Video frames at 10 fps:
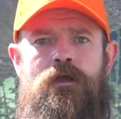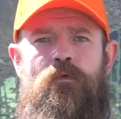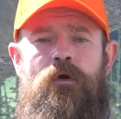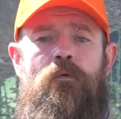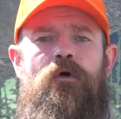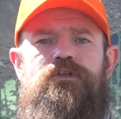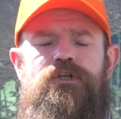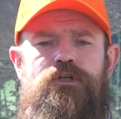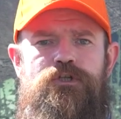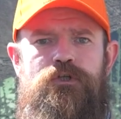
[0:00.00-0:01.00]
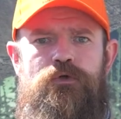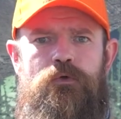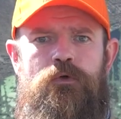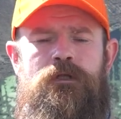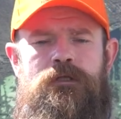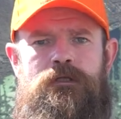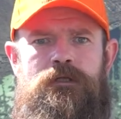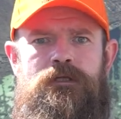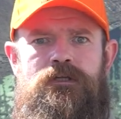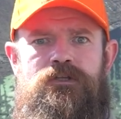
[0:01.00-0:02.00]
What I want you to do
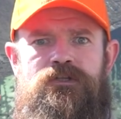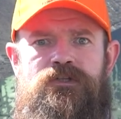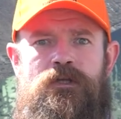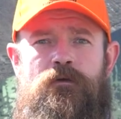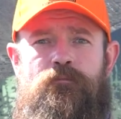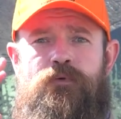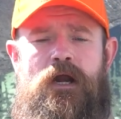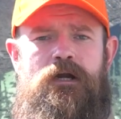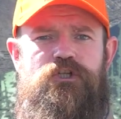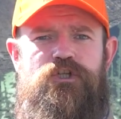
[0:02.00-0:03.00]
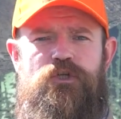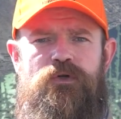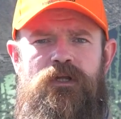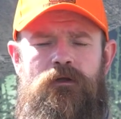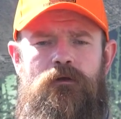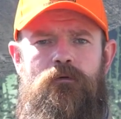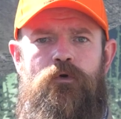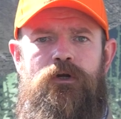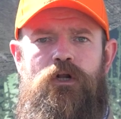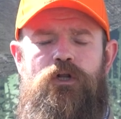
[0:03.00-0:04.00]
is prior to shooting,
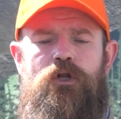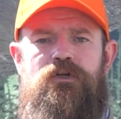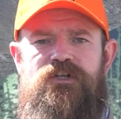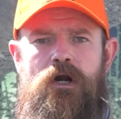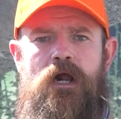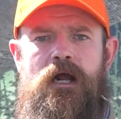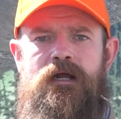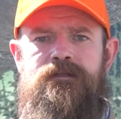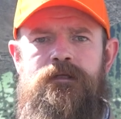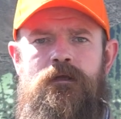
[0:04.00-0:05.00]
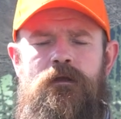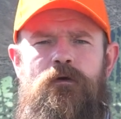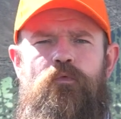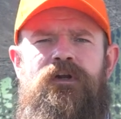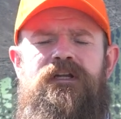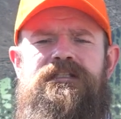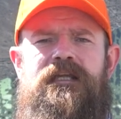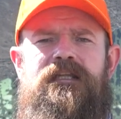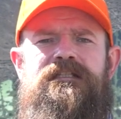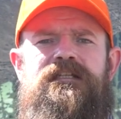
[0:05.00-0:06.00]
we're going to close our eyes. We're going to
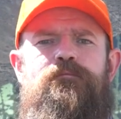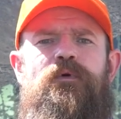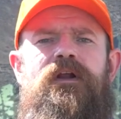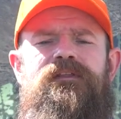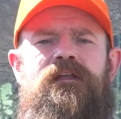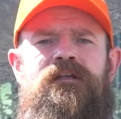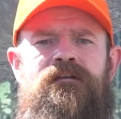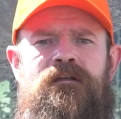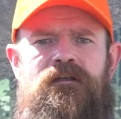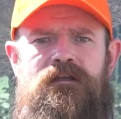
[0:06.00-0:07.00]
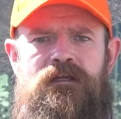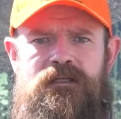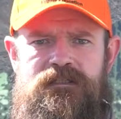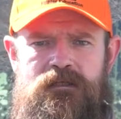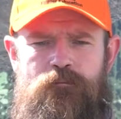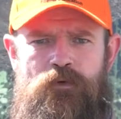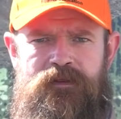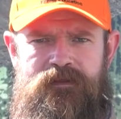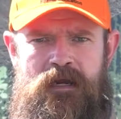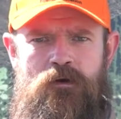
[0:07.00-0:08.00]
take a deep breath in, a deep
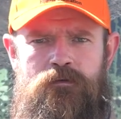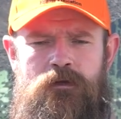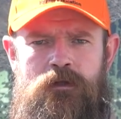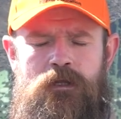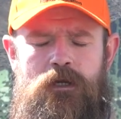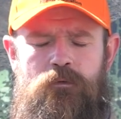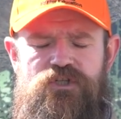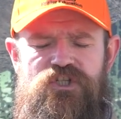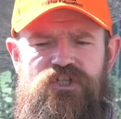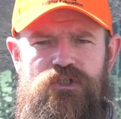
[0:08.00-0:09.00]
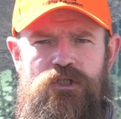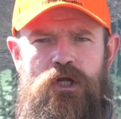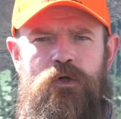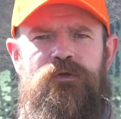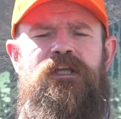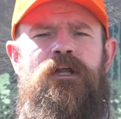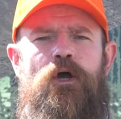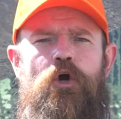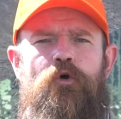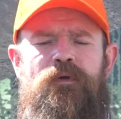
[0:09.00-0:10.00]
breath out, and we're slowly going
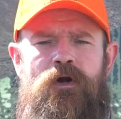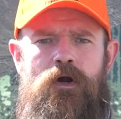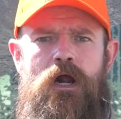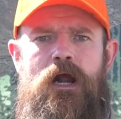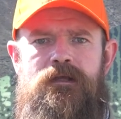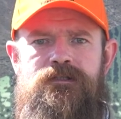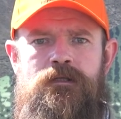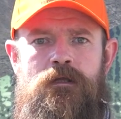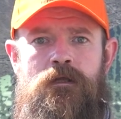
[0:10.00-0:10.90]
to open our eyes.